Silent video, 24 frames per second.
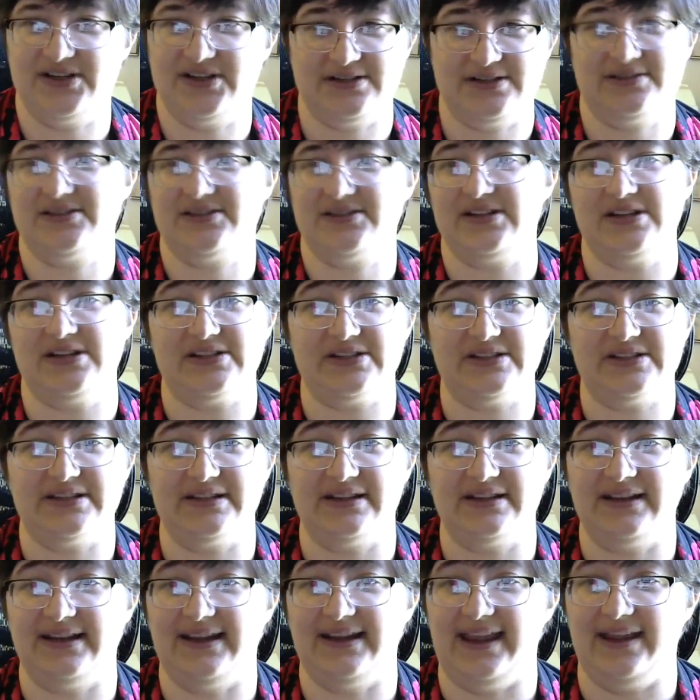It's
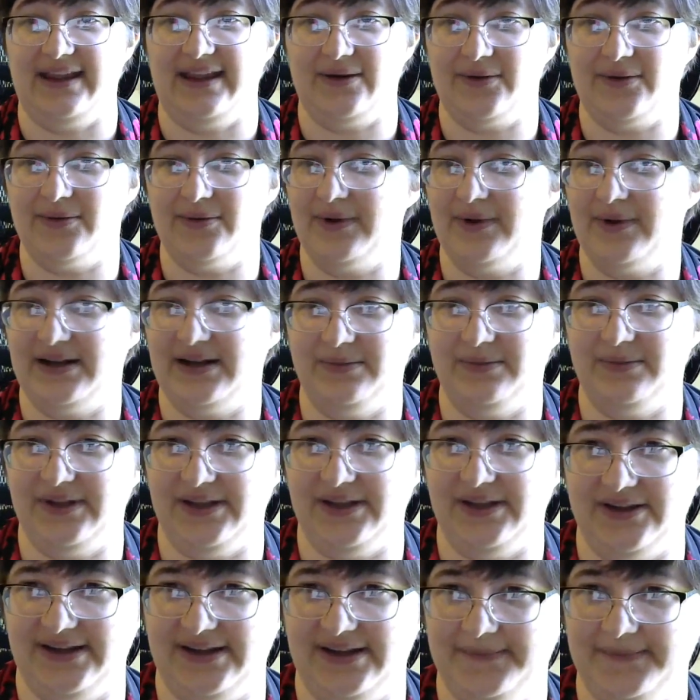just incredibly
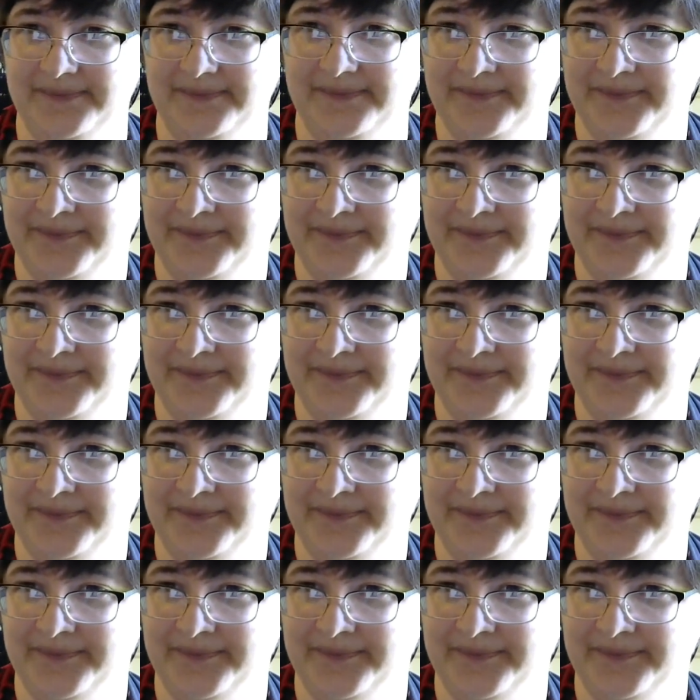good.